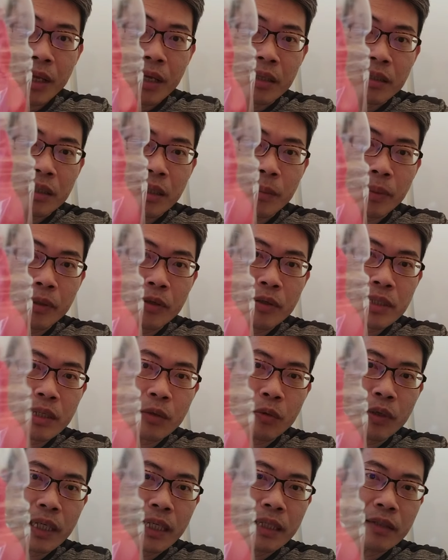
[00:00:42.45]
The balloon inside
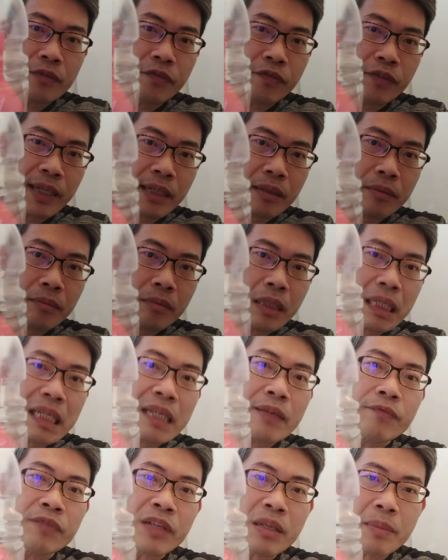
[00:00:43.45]
will inflate.
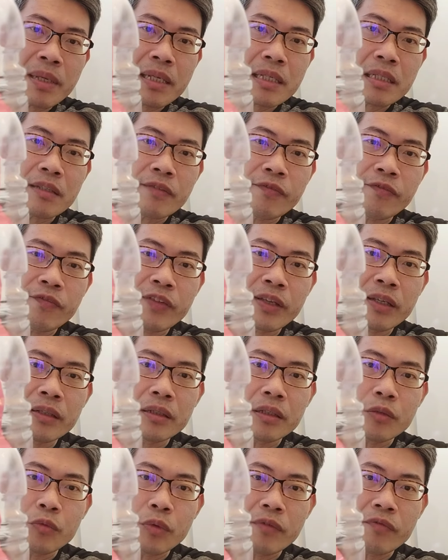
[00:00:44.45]
Inflate means
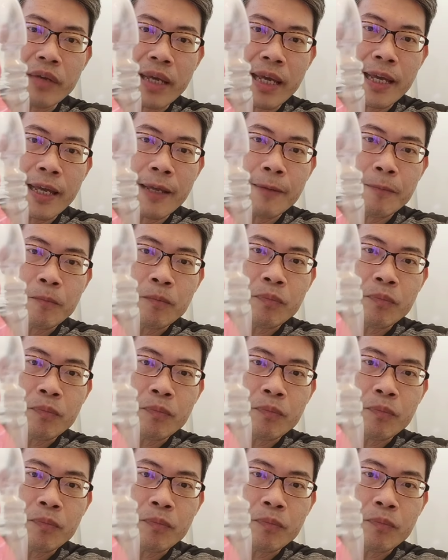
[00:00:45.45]
filled with air.